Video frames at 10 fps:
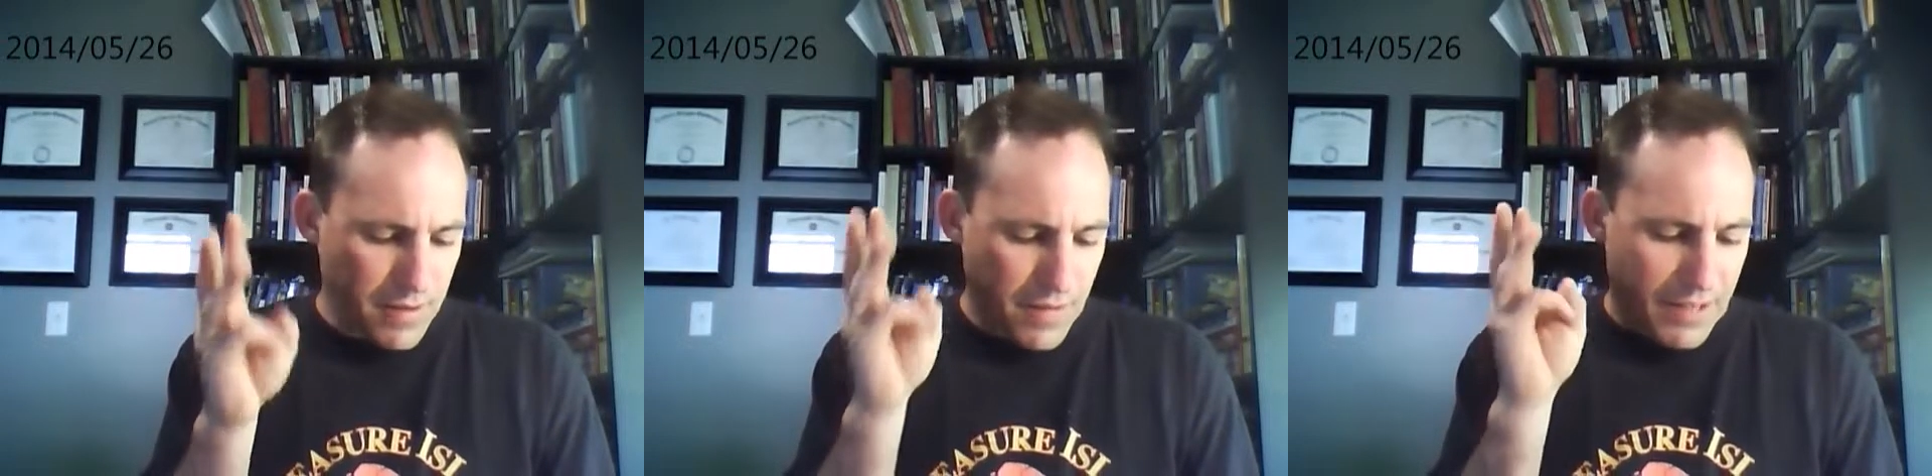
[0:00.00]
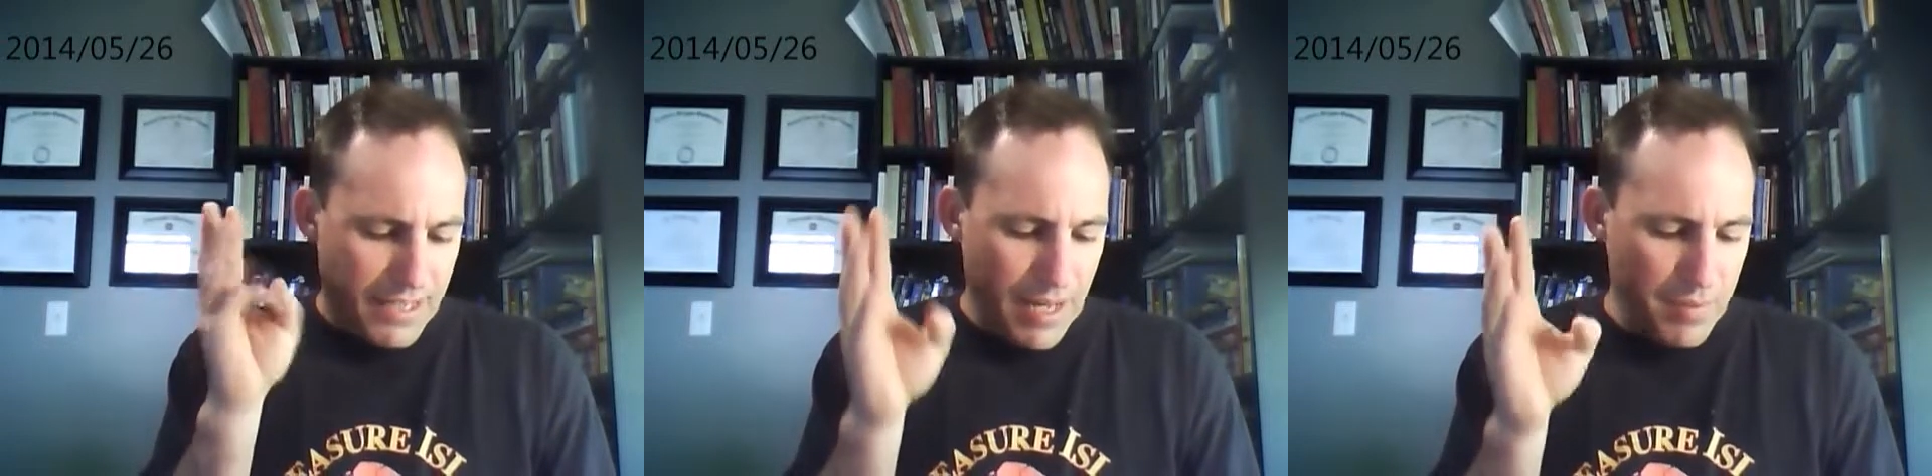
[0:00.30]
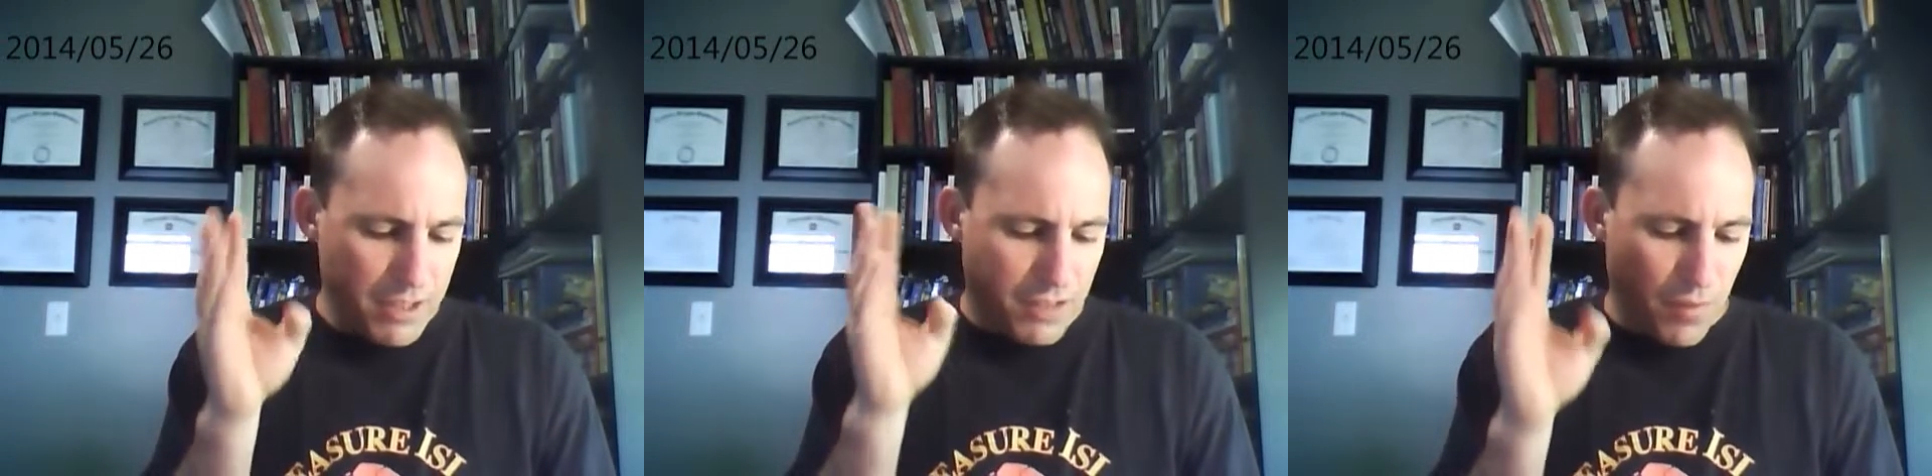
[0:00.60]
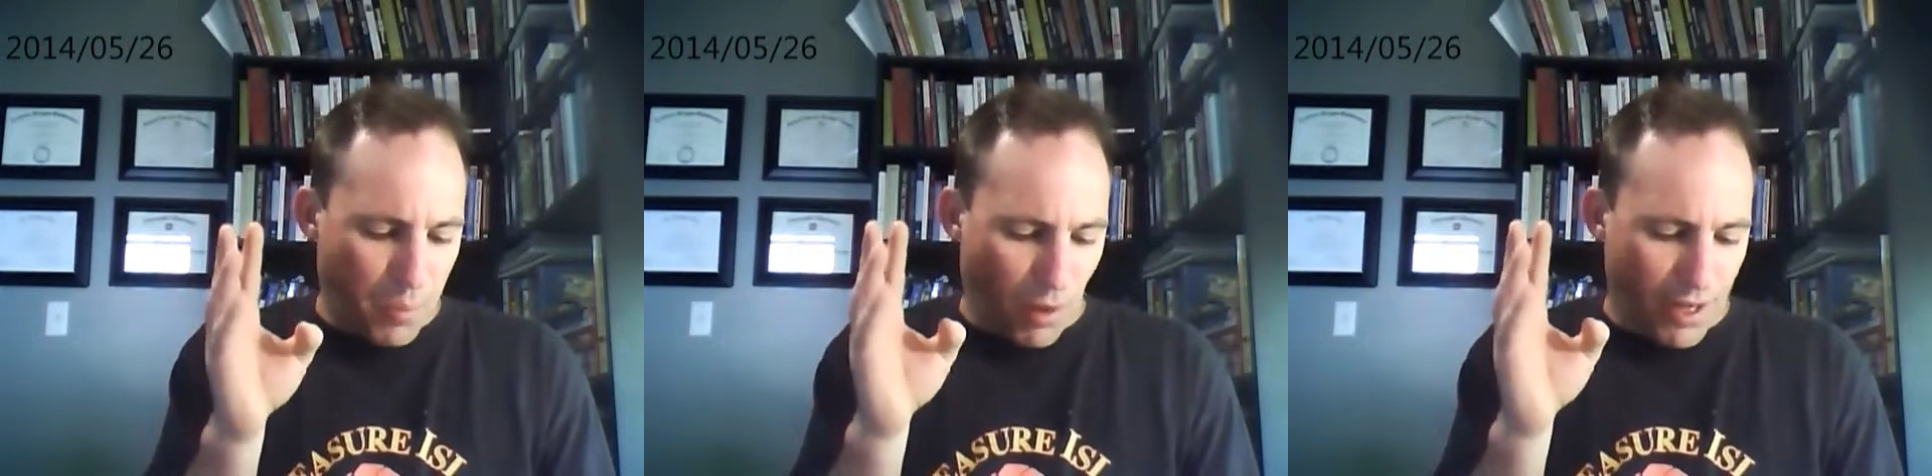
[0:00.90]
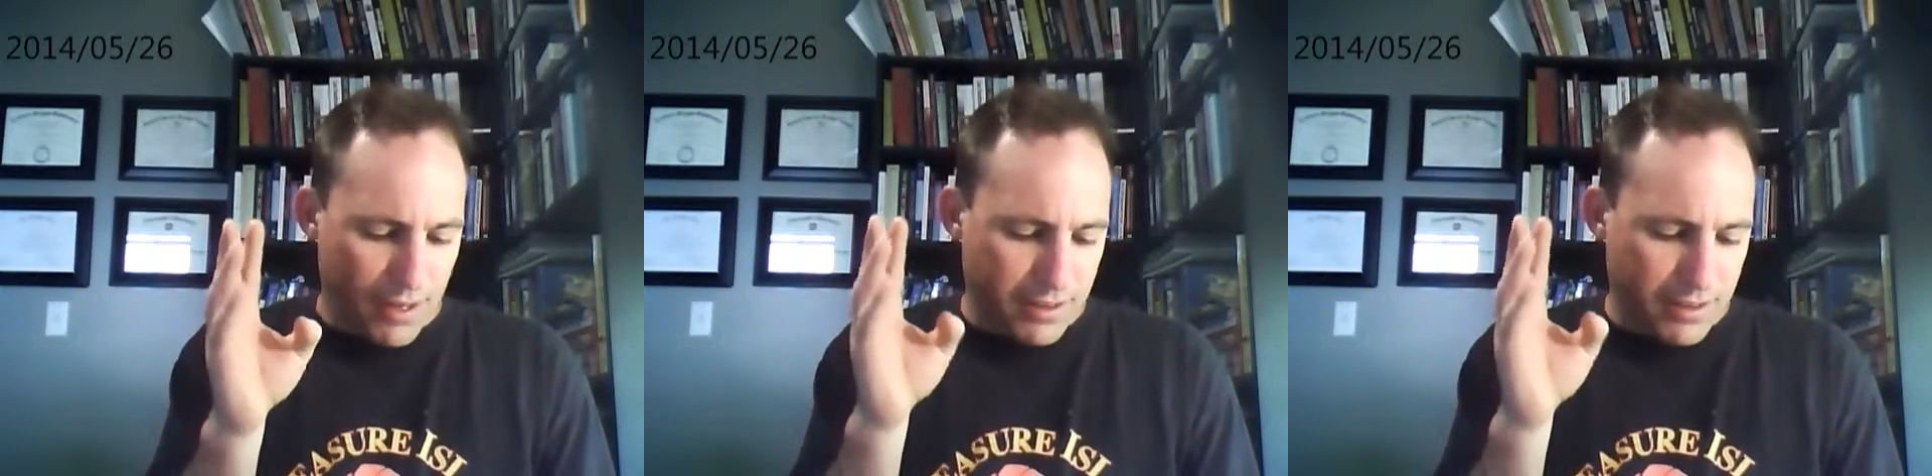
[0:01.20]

and the image of the product